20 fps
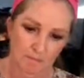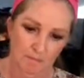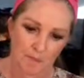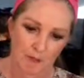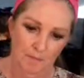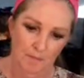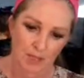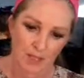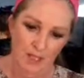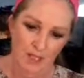
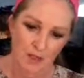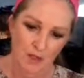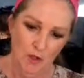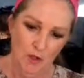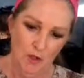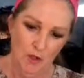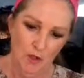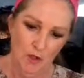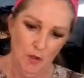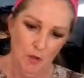I'm just
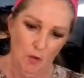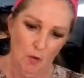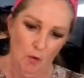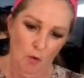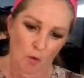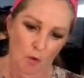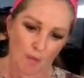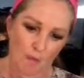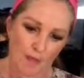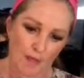not
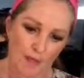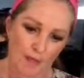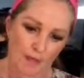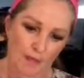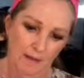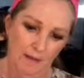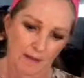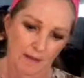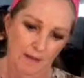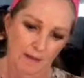sure
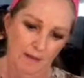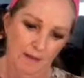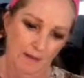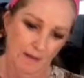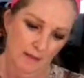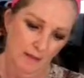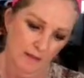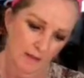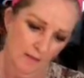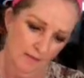that
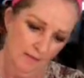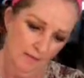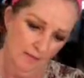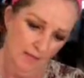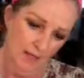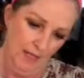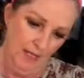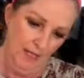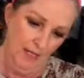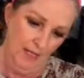
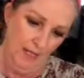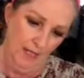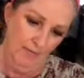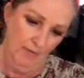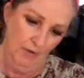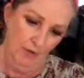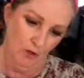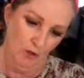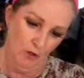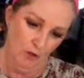these
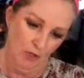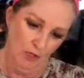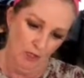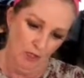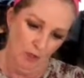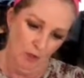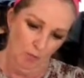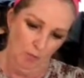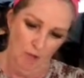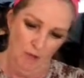haven't gotten a
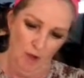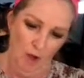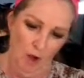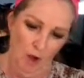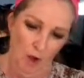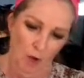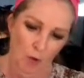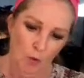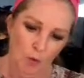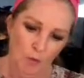little bit
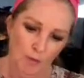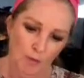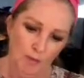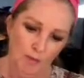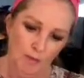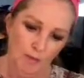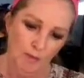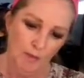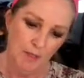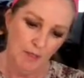old
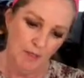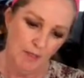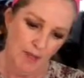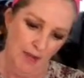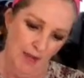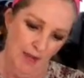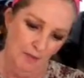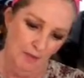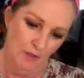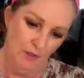because I
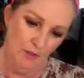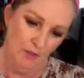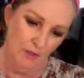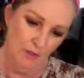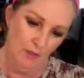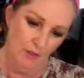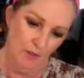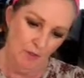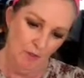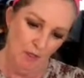haven't
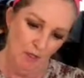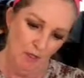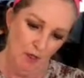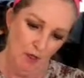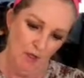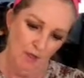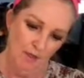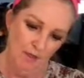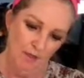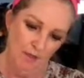used them a
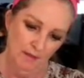lot.